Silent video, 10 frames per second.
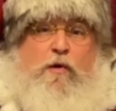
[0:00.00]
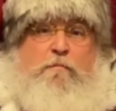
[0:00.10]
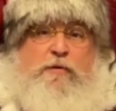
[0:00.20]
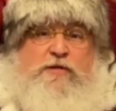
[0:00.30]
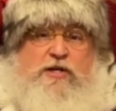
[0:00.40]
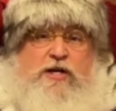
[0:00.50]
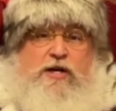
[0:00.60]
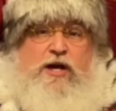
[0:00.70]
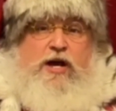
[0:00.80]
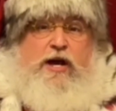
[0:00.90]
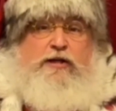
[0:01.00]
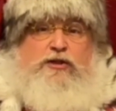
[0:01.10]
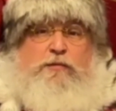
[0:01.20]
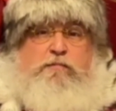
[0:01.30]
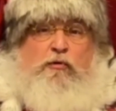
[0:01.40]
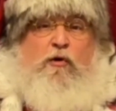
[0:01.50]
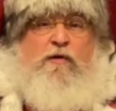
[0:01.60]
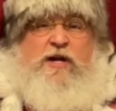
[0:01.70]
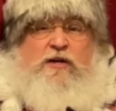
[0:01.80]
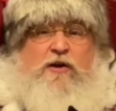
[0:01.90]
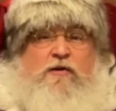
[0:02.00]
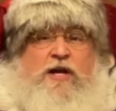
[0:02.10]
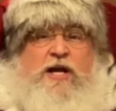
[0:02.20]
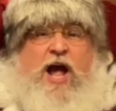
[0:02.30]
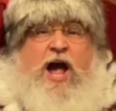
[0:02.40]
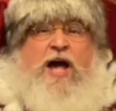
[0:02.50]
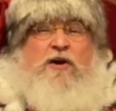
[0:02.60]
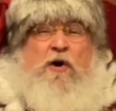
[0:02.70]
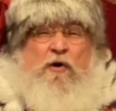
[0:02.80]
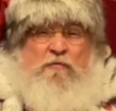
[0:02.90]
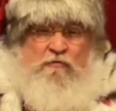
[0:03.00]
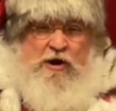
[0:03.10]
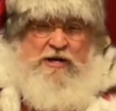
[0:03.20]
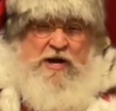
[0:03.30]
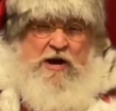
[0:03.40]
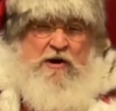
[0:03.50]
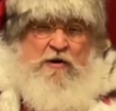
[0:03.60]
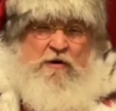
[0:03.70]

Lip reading: are busy exploring learning at home right now.